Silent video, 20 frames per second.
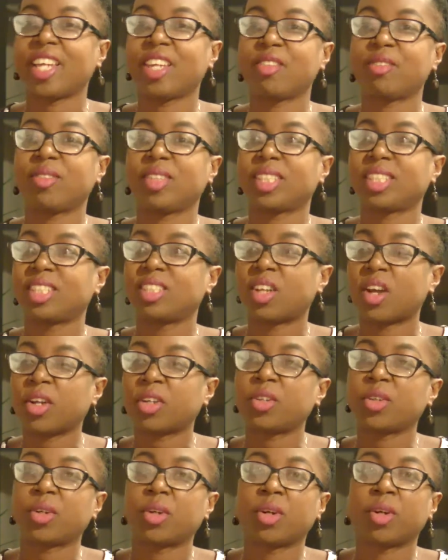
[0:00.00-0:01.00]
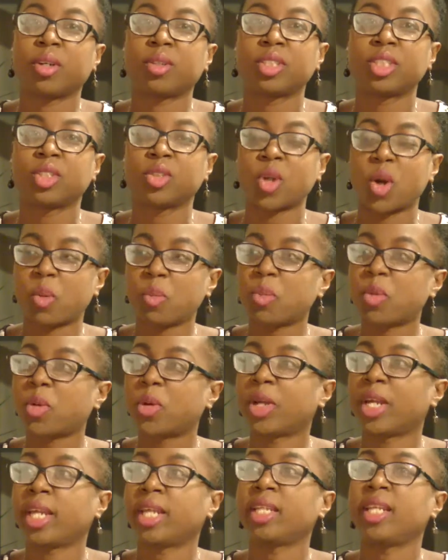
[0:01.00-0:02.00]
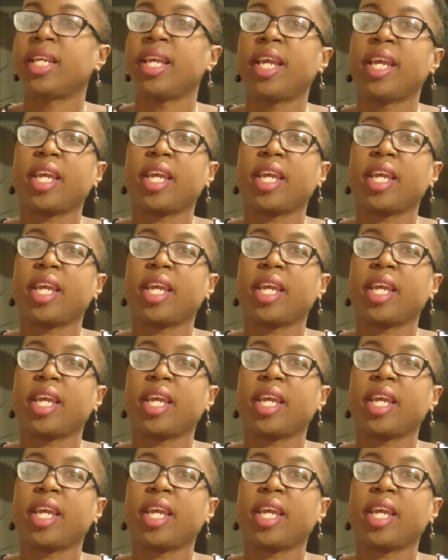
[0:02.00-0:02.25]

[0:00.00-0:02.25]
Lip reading: If it's not your strong point,